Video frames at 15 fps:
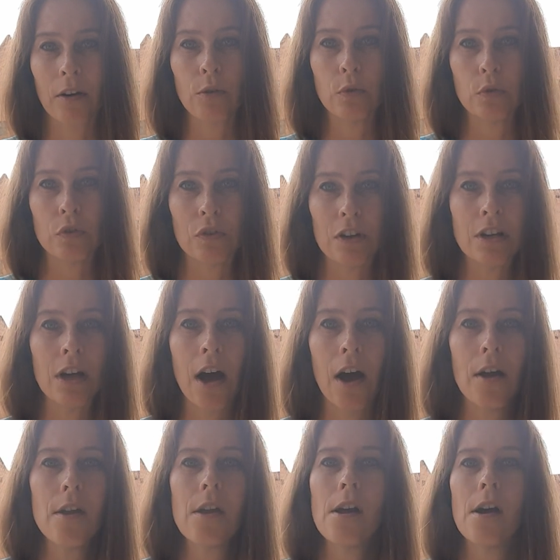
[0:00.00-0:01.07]
Costa
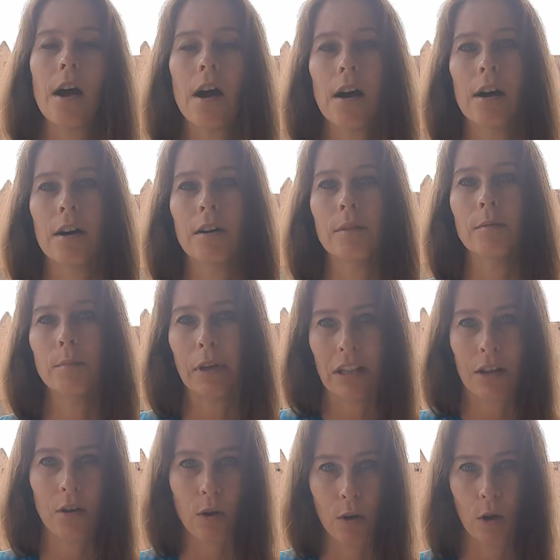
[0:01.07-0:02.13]
Rica
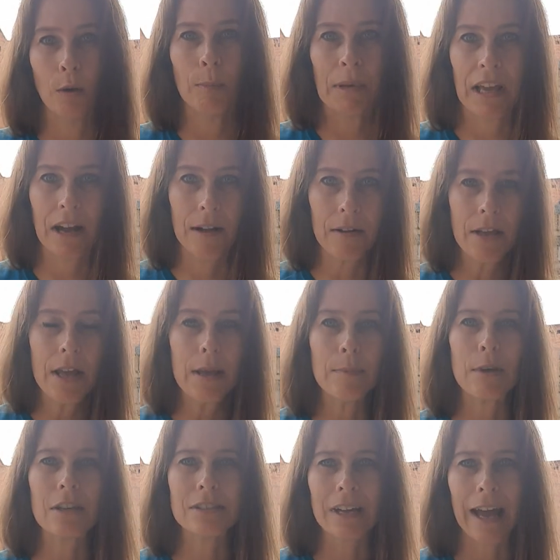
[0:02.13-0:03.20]
with Colombia.
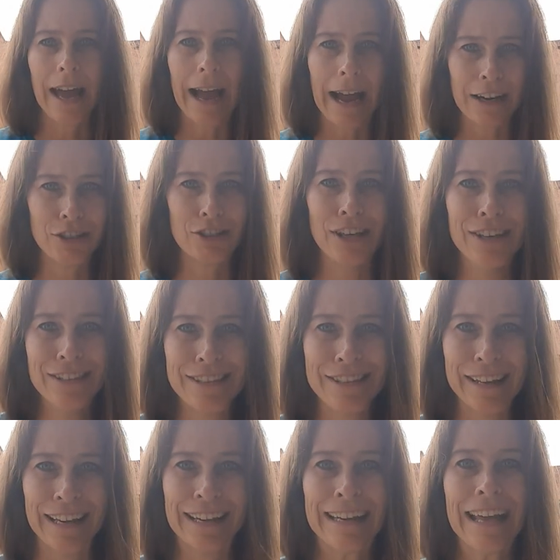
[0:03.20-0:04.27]
Because I actually
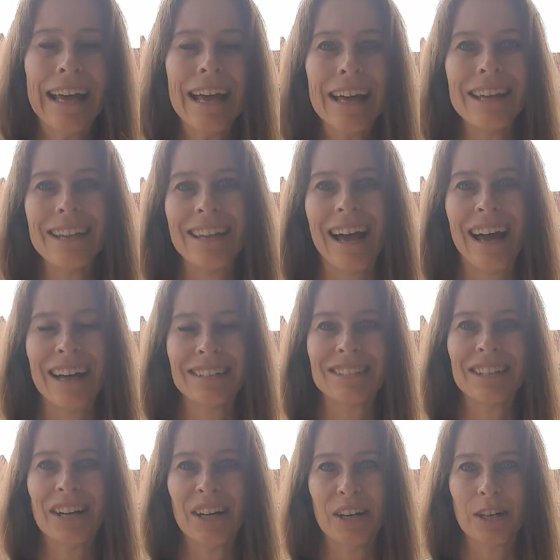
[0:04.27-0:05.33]
think
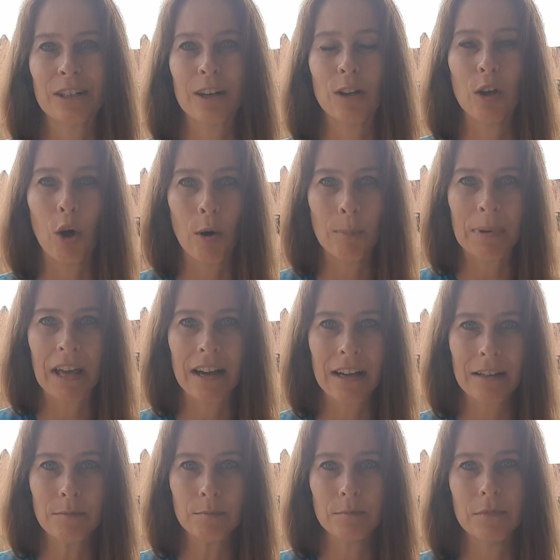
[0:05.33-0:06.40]
that
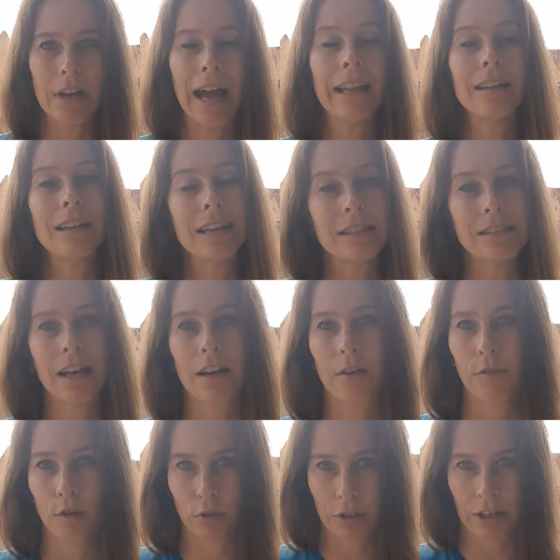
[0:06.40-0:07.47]
Colombia, at least out
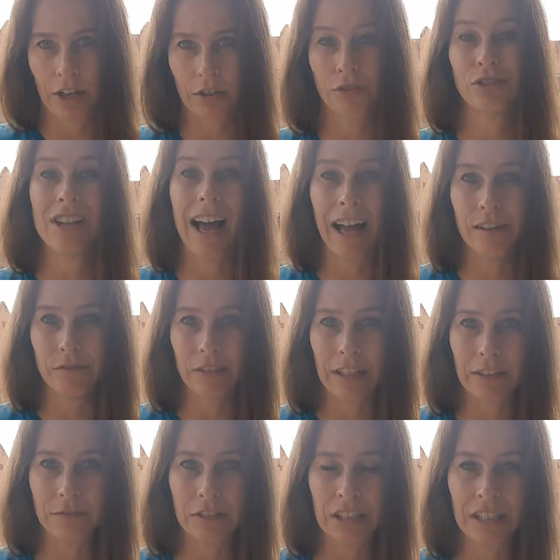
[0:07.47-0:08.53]
of all the countries I've
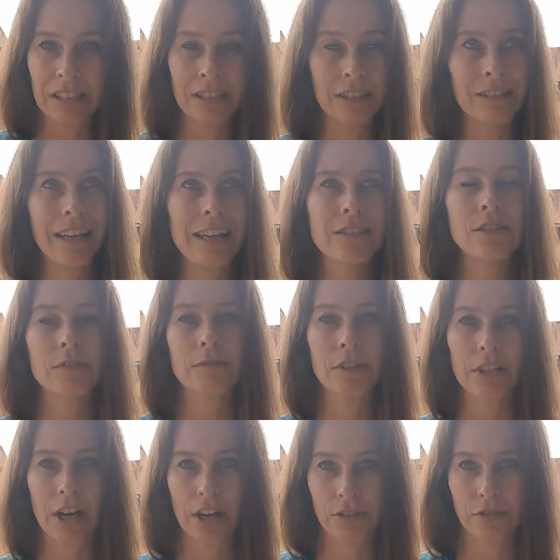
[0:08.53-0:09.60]
lived in 8
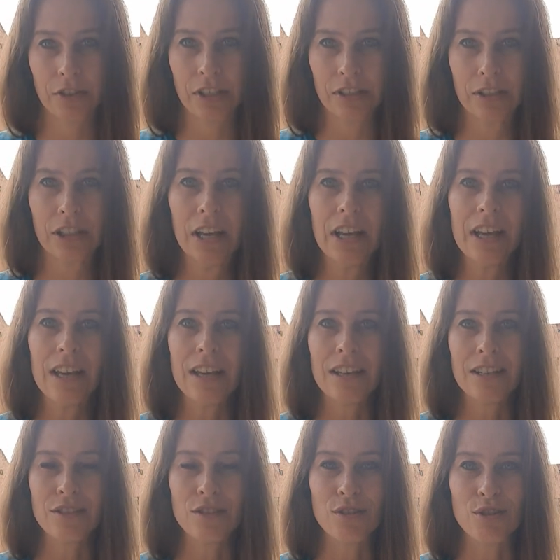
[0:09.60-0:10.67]
different countries,
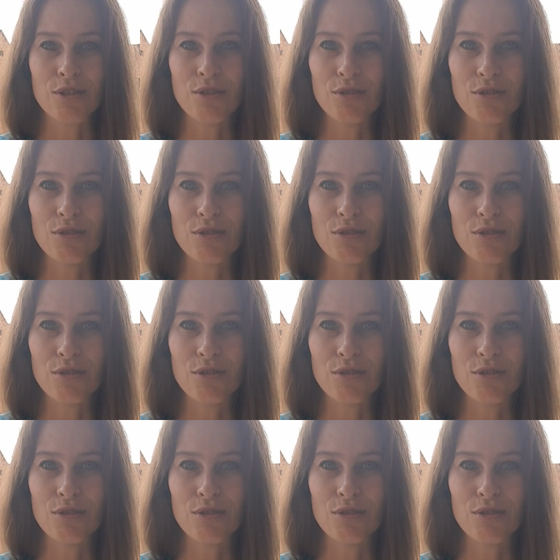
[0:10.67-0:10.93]
is the